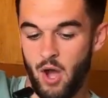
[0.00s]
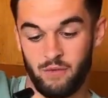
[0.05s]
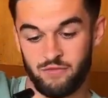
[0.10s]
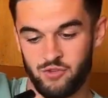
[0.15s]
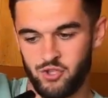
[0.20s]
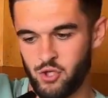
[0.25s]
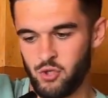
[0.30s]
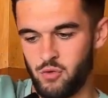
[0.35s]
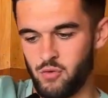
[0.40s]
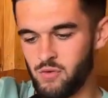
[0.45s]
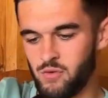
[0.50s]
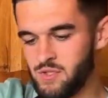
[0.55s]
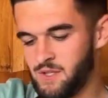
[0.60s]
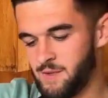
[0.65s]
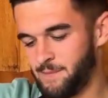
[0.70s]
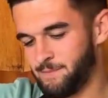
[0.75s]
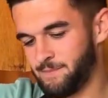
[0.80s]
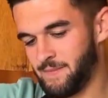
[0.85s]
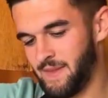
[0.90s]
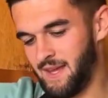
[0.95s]
shoes
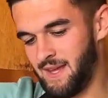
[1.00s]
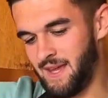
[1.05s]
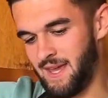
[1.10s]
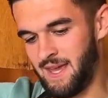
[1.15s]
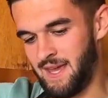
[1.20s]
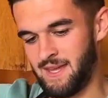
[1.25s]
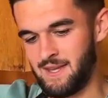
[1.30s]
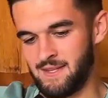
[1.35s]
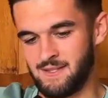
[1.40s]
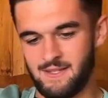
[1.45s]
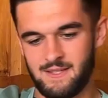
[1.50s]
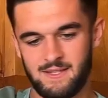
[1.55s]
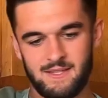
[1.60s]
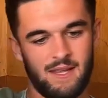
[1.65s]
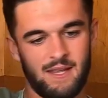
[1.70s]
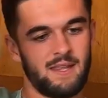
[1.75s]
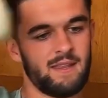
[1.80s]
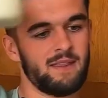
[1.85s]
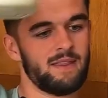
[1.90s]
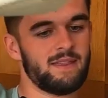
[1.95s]
is
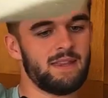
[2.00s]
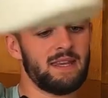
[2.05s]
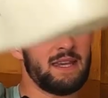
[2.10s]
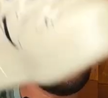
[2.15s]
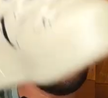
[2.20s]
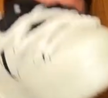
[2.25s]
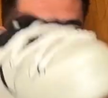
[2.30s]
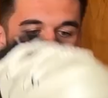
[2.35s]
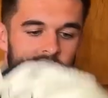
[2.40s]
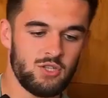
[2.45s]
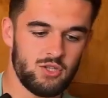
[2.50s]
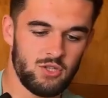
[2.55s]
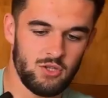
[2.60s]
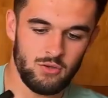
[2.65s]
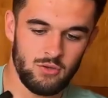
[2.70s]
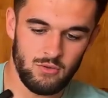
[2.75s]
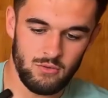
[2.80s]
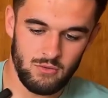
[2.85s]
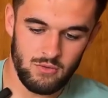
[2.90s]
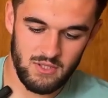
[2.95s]
these
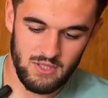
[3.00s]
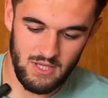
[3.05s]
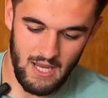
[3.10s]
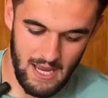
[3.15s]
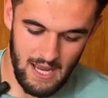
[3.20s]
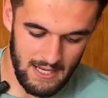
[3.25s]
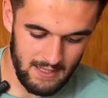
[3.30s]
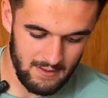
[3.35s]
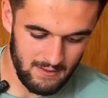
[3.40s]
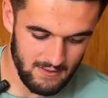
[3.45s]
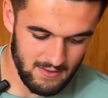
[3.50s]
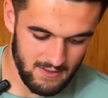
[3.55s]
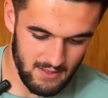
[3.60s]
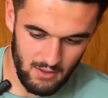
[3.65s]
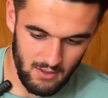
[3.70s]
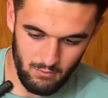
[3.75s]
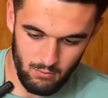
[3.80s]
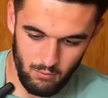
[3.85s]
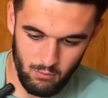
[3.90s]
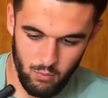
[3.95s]
shoes, and
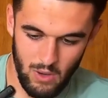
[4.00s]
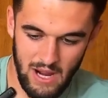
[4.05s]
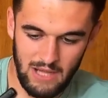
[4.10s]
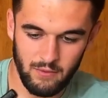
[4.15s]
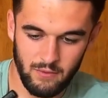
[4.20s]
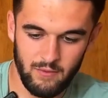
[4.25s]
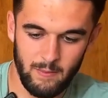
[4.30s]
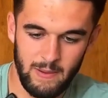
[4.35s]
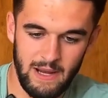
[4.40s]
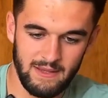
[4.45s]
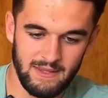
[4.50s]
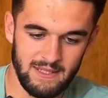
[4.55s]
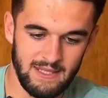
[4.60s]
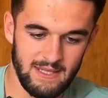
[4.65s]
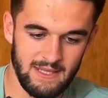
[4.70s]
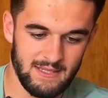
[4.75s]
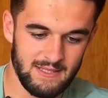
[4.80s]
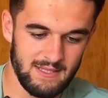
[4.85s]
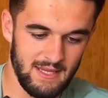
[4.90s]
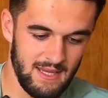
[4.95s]
what I love about
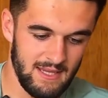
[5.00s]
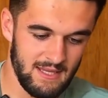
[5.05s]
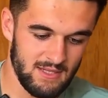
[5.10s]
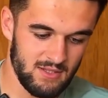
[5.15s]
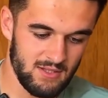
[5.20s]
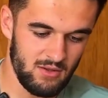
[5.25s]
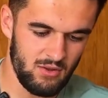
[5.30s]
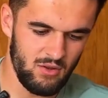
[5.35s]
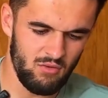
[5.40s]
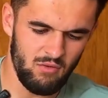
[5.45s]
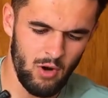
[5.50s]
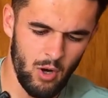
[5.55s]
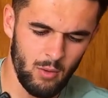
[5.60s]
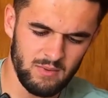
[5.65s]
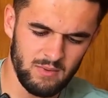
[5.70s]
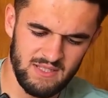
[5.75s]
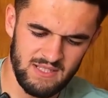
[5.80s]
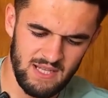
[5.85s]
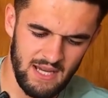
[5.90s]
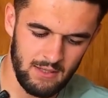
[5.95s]
these is the rope
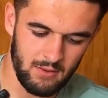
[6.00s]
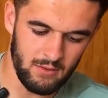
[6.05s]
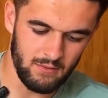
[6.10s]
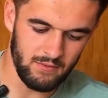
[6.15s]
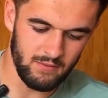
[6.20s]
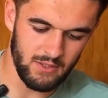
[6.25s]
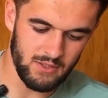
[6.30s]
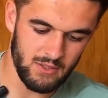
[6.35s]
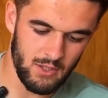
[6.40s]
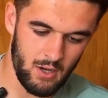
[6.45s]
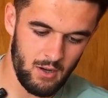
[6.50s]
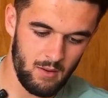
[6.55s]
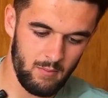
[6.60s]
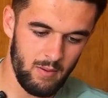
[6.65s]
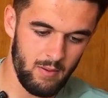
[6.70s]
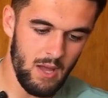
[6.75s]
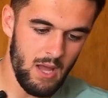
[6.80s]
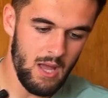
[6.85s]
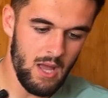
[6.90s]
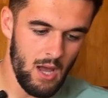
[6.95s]
design over the top.
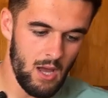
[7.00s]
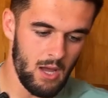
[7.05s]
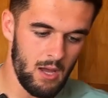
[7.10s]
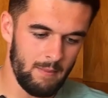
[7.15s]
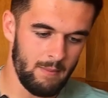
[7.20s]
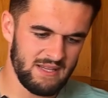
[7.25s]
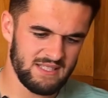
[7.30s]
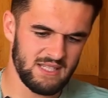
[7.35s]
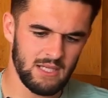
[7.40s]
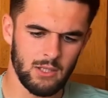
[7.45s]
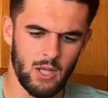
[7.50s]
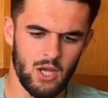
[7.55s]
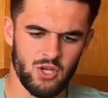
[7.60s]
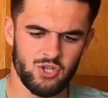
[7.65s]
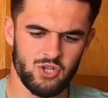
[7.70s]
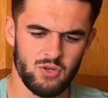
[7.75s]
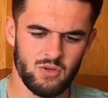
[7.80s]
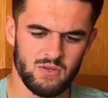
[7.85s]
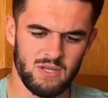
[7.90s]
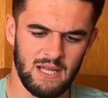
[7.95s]
I see a lot of
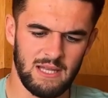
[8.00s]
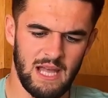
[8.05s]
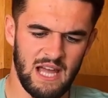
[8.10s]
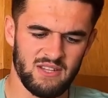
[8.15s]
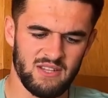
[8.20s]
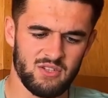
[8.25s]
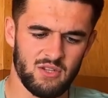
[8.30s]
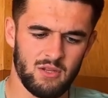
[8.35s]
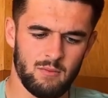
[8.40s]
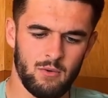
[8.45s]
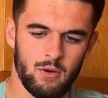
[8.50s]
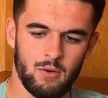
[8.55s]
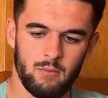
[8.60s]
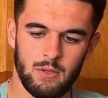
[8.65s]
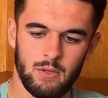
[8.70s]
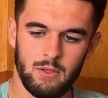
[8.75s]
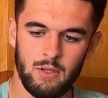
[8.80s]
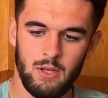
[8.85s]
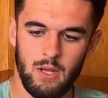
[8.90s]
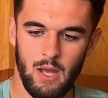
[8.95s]
shoes that are like this at the
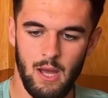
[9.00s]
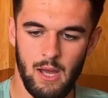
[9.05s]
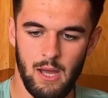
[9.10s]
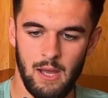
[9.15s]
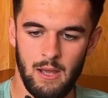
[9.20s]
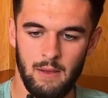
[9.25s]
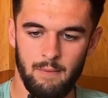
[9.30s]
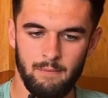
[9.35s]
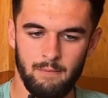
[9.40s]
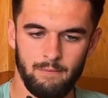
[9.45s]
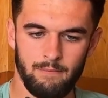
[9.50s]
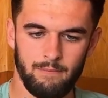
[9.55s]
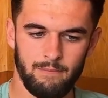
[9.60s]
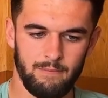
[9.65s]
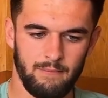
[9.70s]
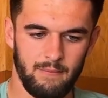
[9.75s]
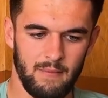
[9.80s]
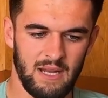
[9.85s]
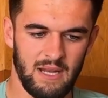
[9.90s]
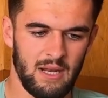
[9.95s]
moment, and
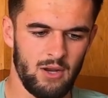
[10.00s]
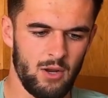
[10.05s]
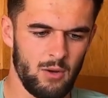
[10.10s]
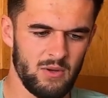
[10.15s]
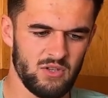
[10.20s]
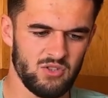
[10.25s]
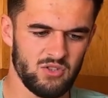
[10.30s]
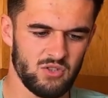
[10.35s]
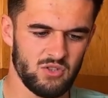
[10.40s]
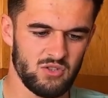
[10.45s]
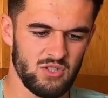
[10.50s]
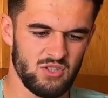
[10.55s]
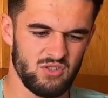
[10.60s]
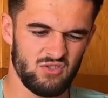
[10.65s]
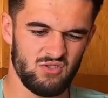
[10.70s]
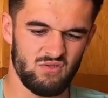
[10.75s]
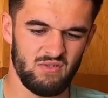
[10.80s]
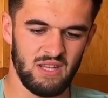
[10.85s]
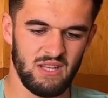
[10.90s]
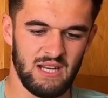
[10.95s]
I know it's
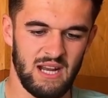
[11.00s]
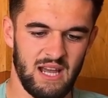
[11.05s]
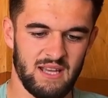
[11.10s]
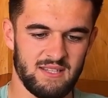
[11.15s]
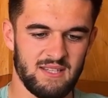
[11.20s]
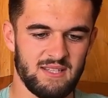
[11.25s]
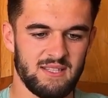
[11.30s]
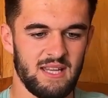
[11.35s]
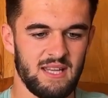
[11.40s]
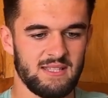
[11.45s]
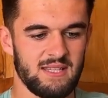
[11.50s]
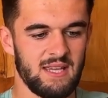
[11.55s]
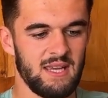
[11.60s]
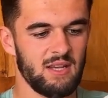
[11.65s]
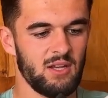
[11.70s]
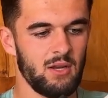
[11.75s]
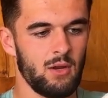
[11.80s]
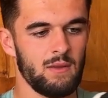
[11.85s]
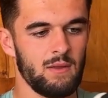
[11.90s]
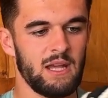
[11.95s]
just a really nice
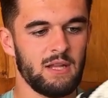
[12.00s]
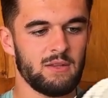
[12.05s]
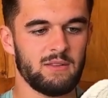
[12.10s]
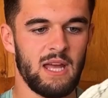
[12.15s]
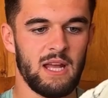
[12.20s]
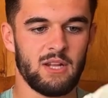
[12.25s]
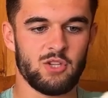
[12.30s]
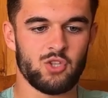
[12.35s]
aesthetic. You know, they're